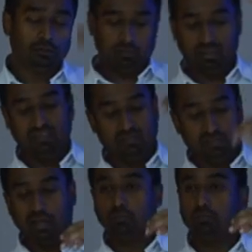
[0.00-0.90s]
liver
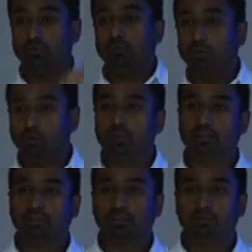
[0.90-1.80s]
arm of your
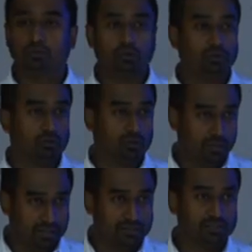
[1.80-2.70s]
concrete, therefore your
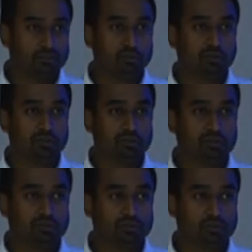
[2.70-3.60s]
capacity will be reduced.